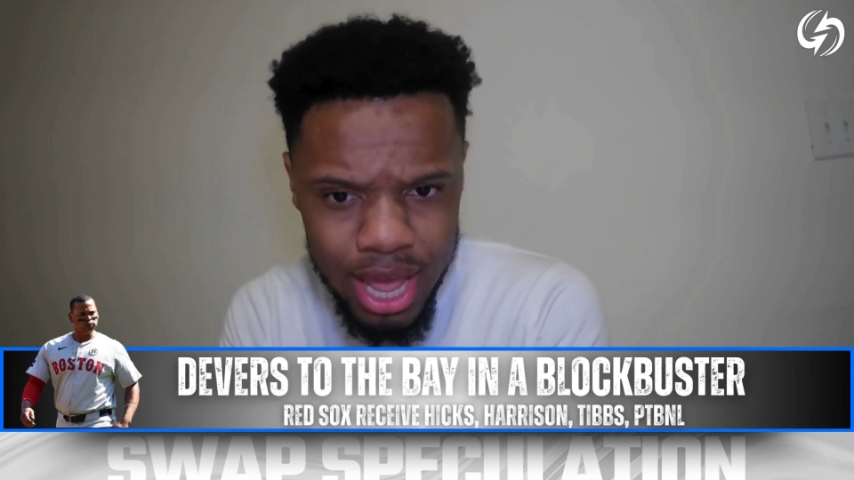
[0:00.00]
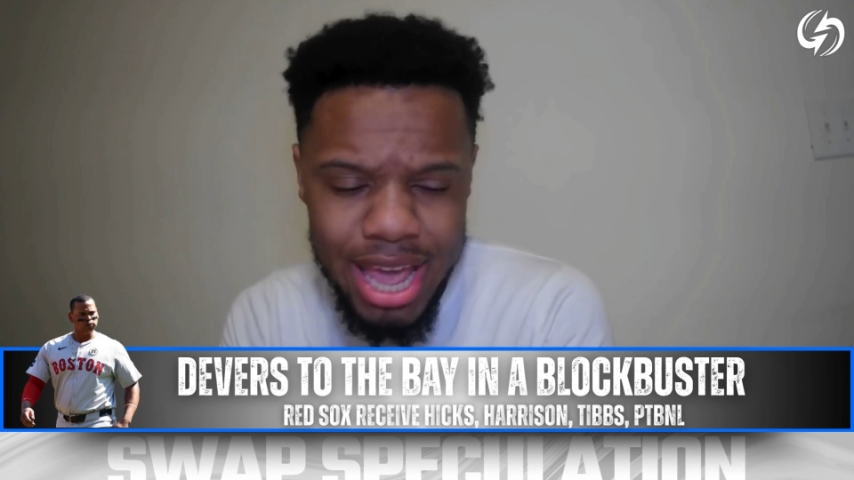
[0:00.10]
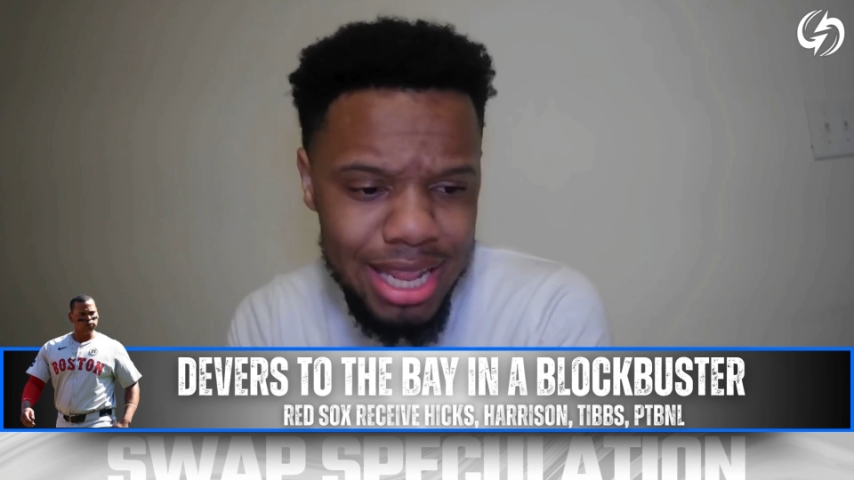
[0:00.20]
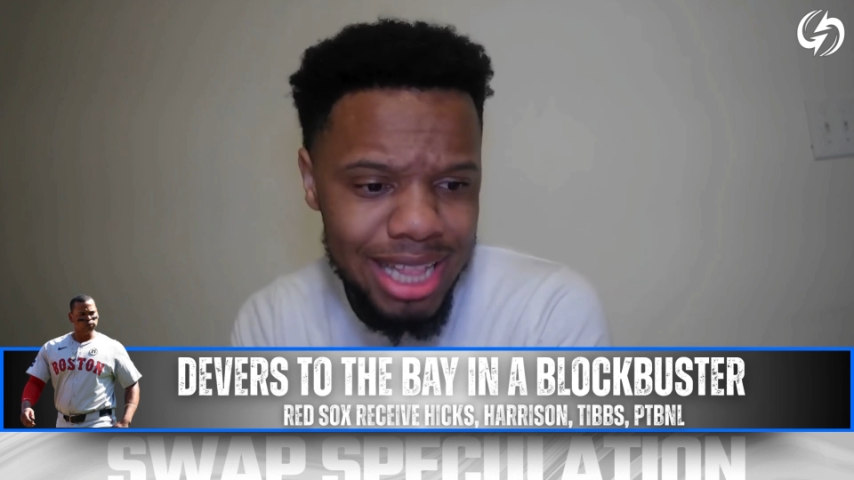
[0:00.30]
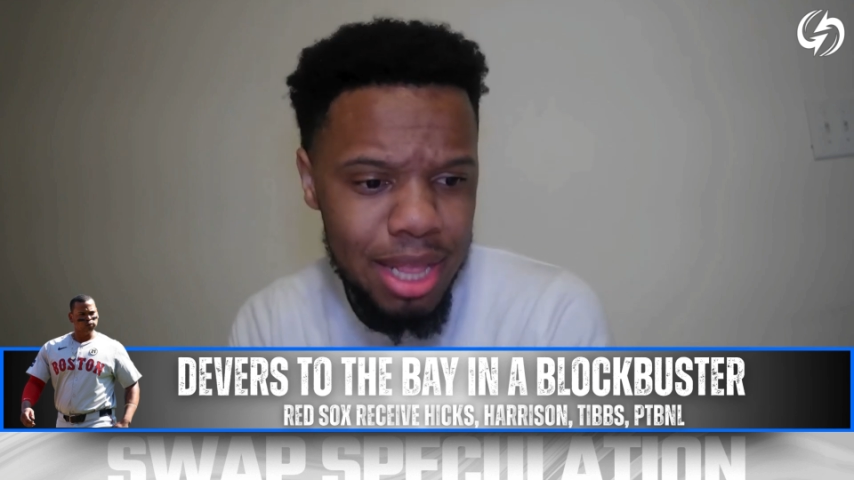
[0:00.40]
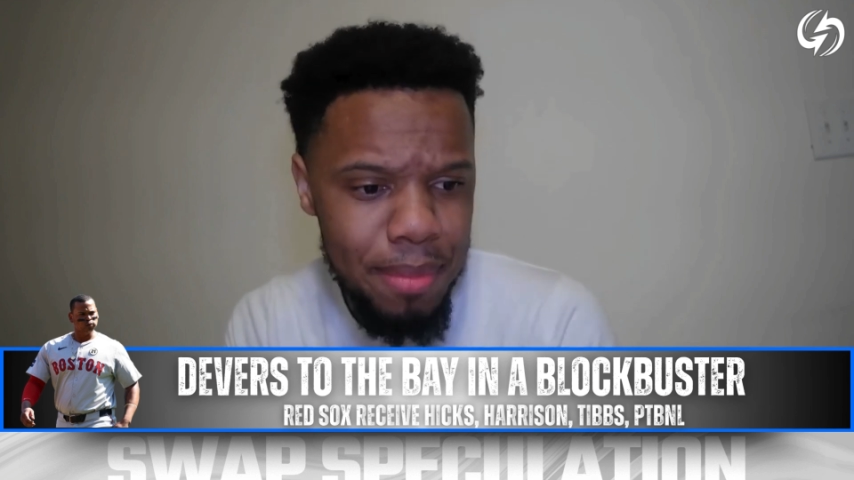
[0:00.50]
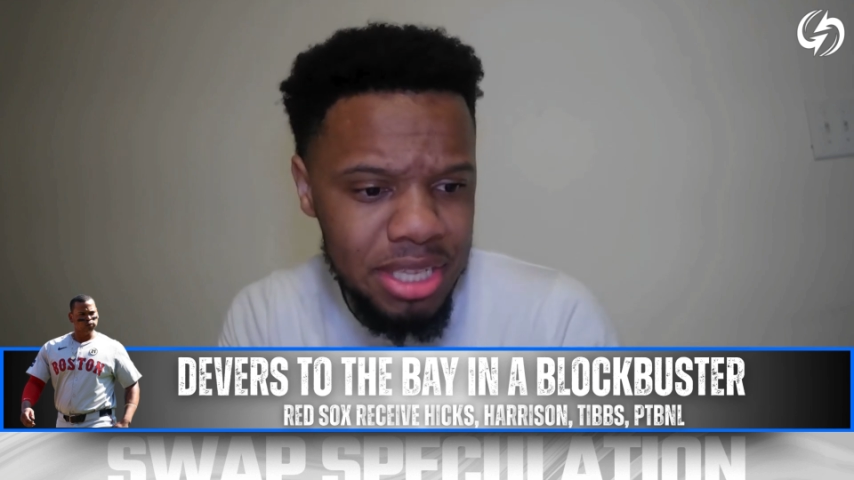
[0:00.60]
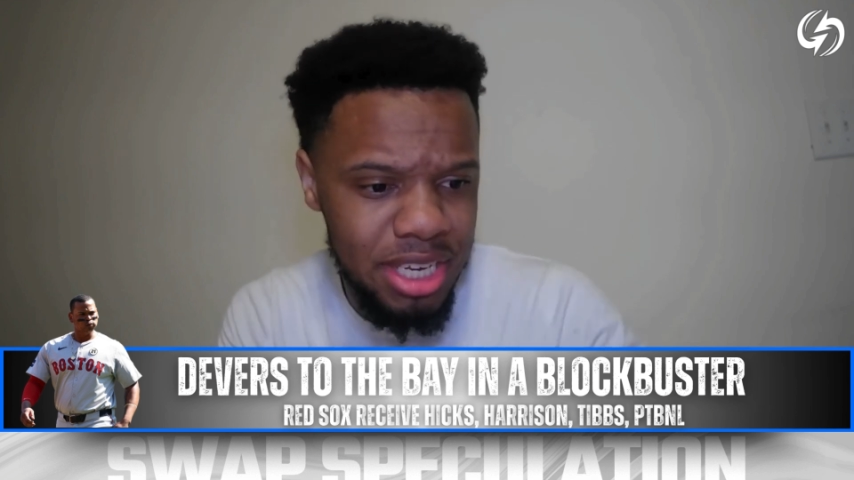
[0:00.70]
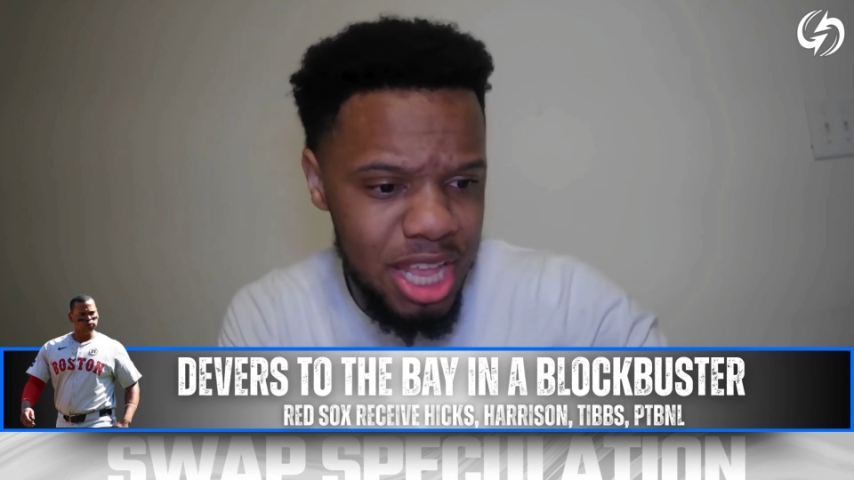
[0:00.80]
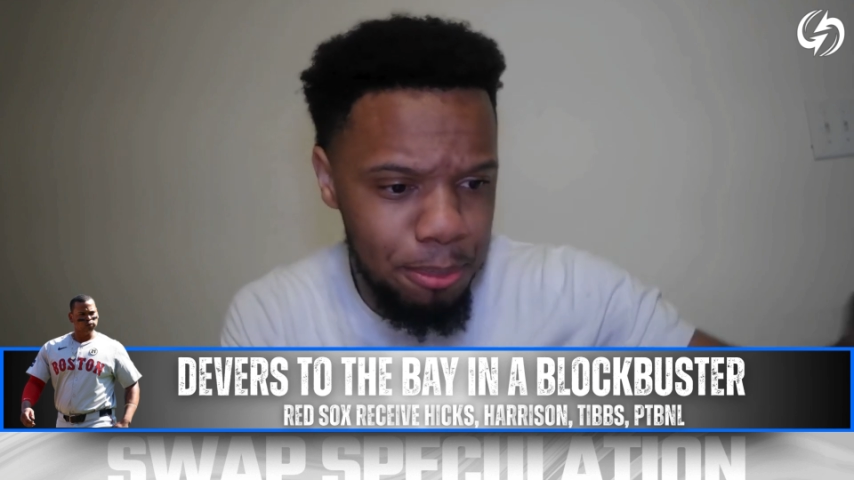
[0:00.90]
And not to
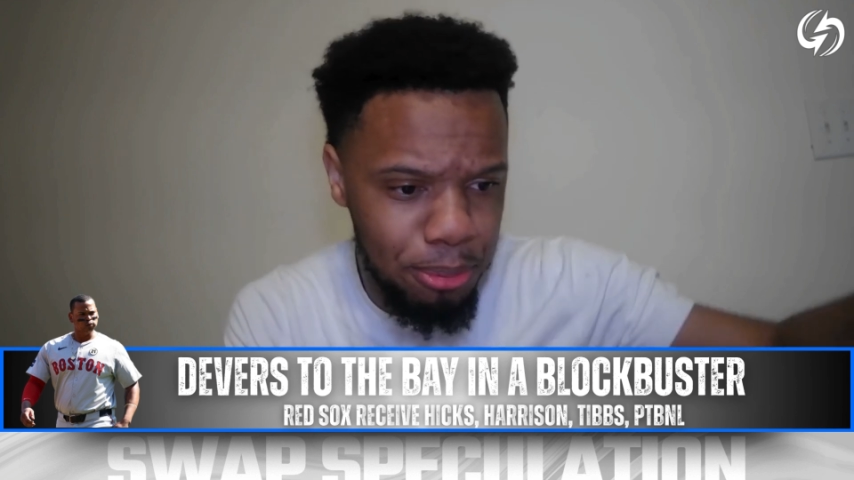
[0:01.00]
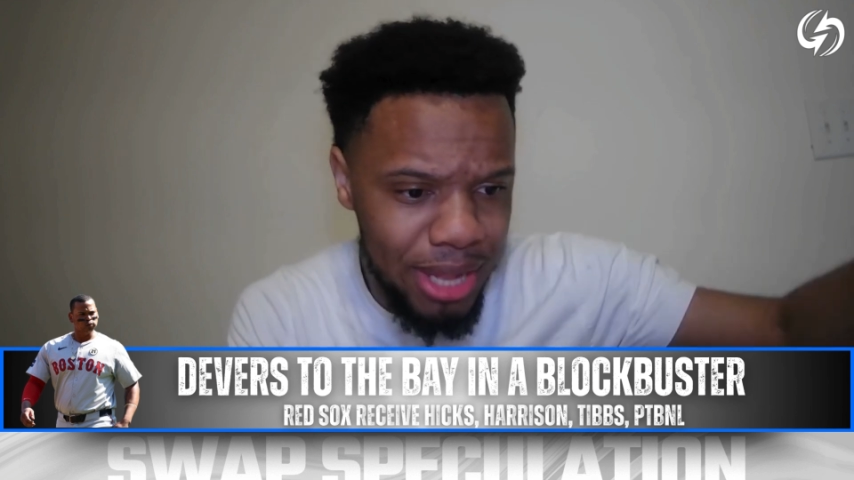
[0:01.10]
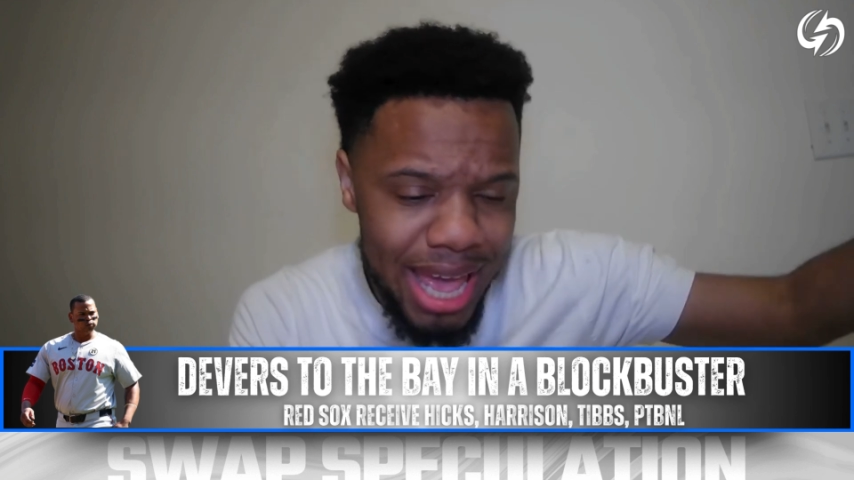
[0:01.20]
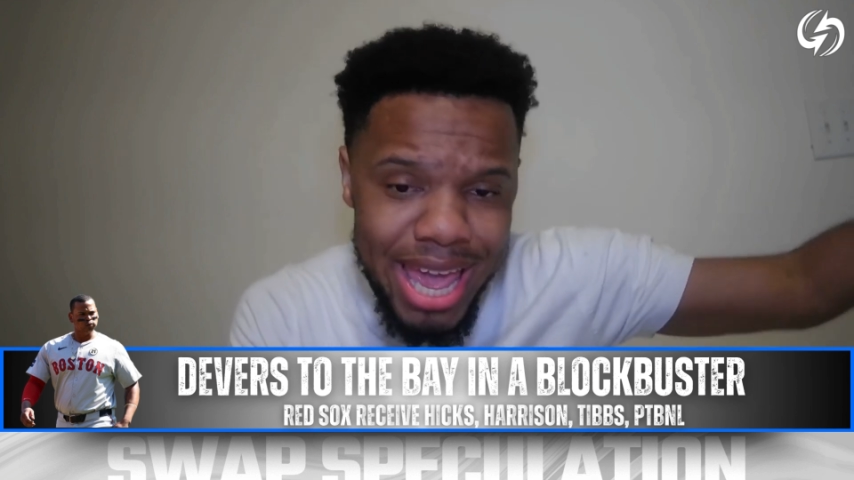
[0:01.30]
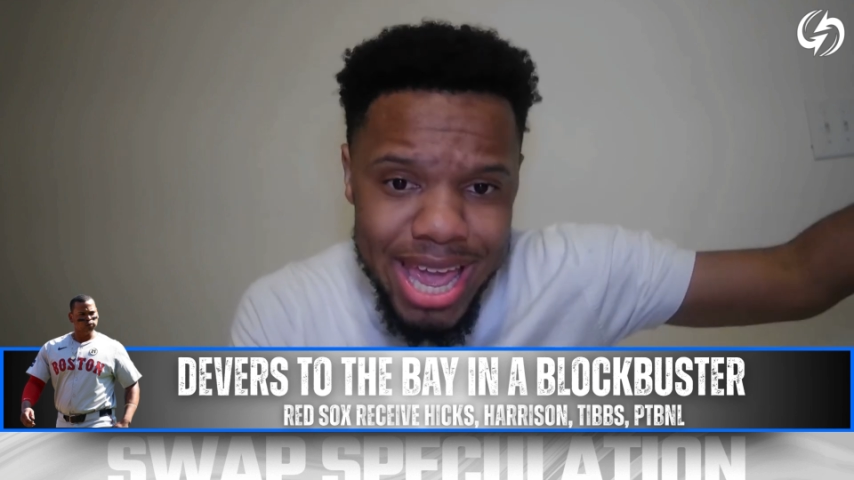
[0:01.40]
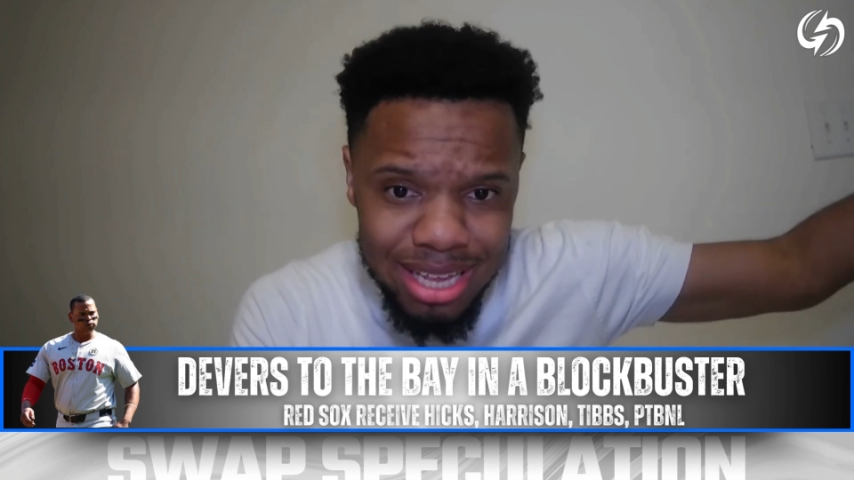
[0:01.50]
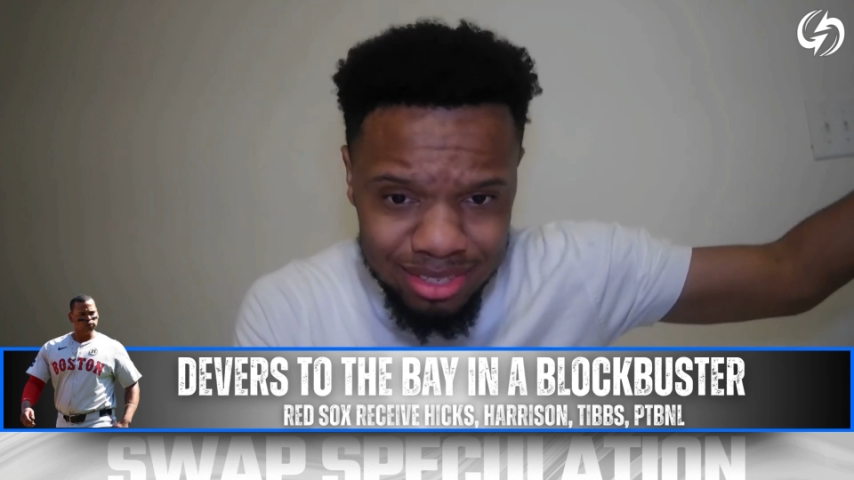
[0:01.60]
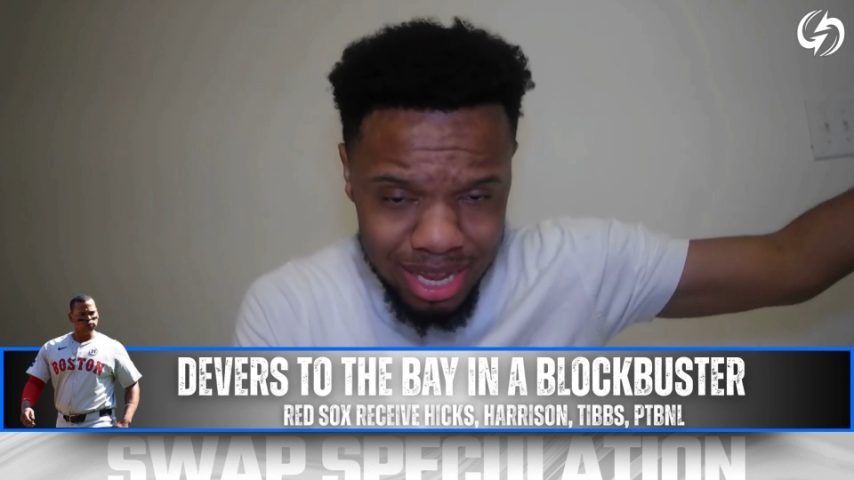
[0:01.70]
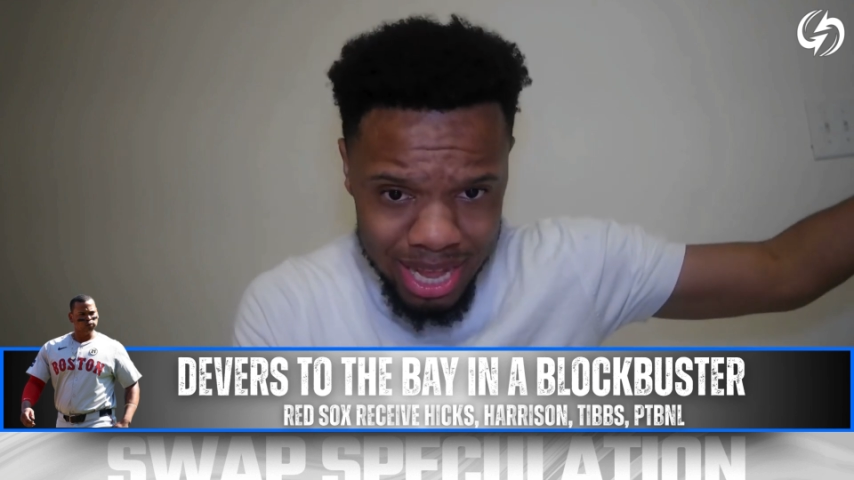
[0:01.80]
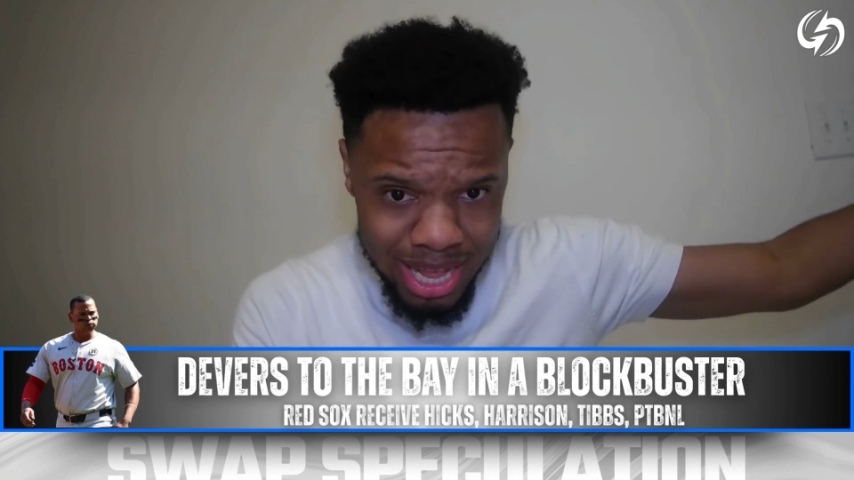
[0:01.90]
mention, he plays